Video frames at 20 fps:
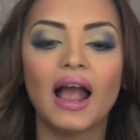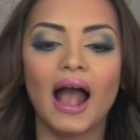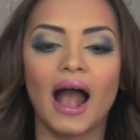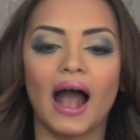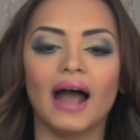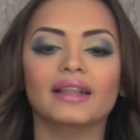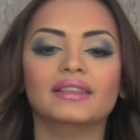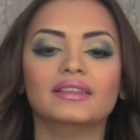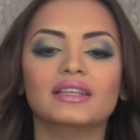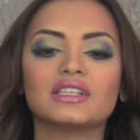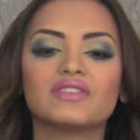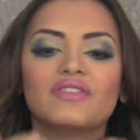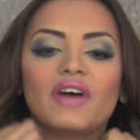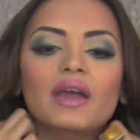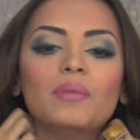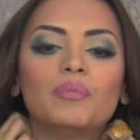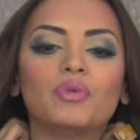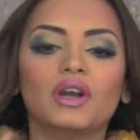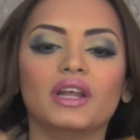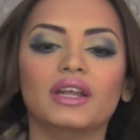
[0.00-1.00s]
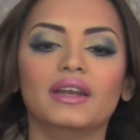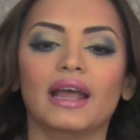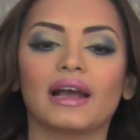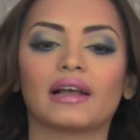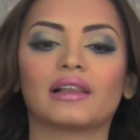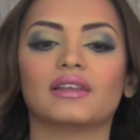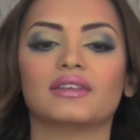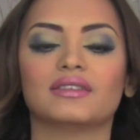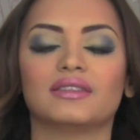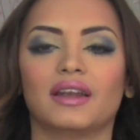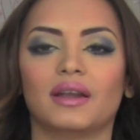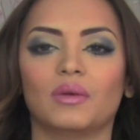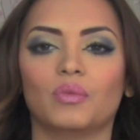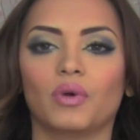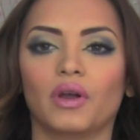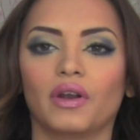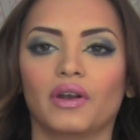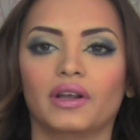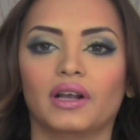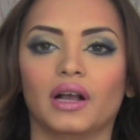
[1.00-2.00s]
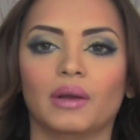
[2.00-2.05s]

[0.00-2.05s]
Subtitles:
And this very pretty necklace that I'm wearing,